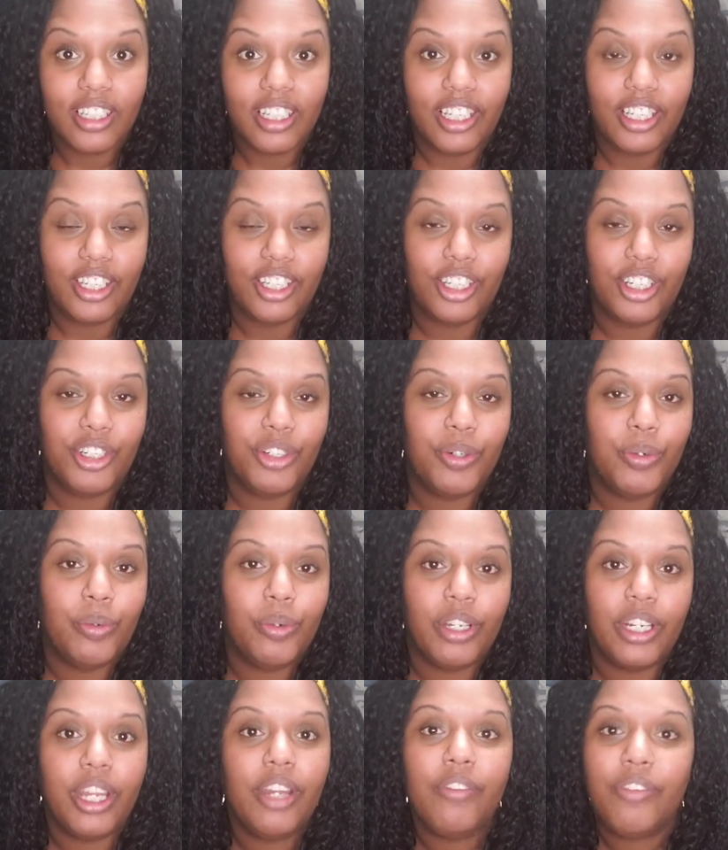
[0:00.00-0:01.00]
you know,
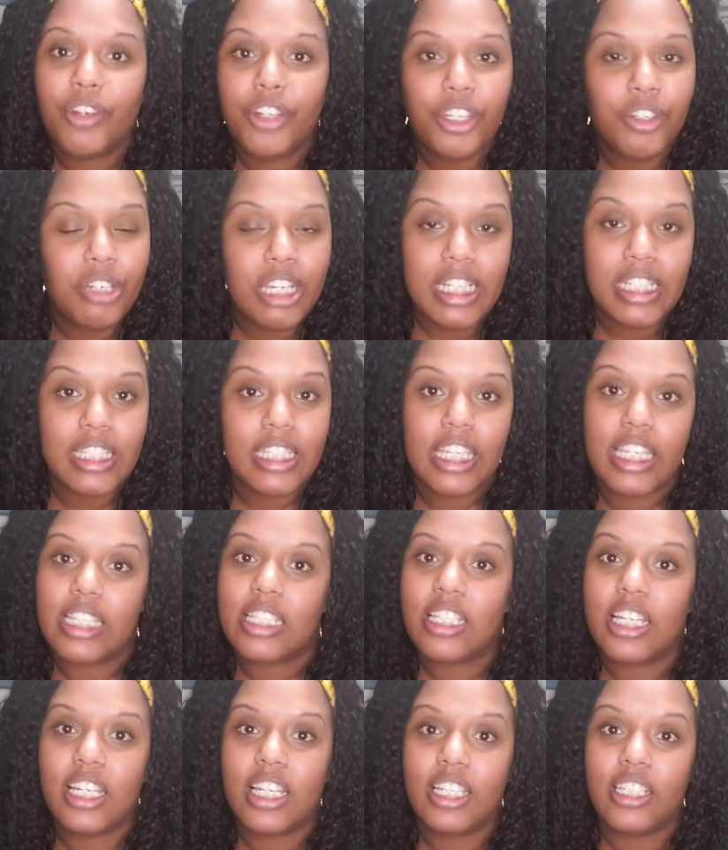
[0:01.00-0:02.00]
whatever you need to
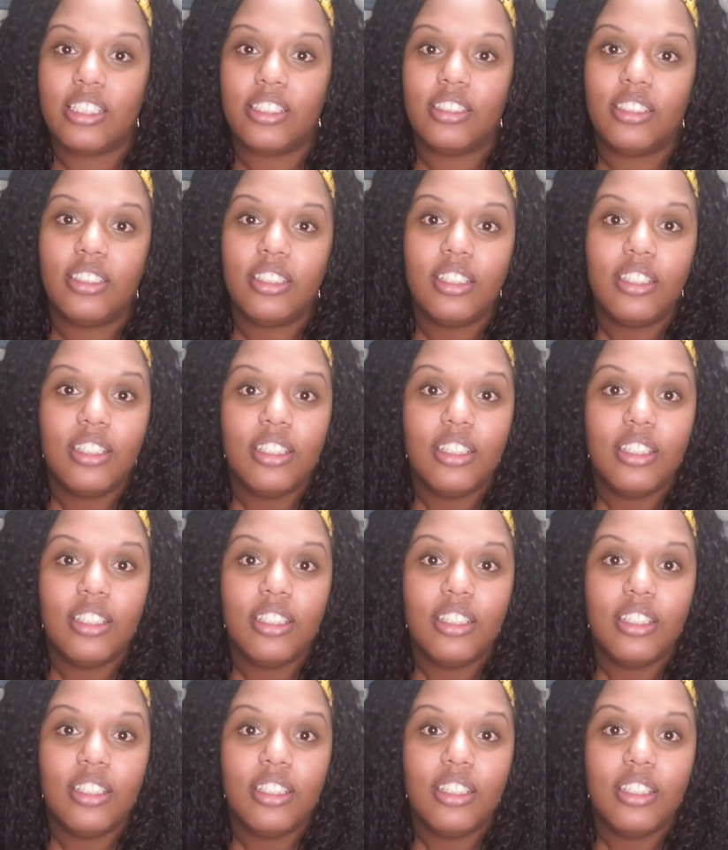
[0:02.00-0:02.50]
get done.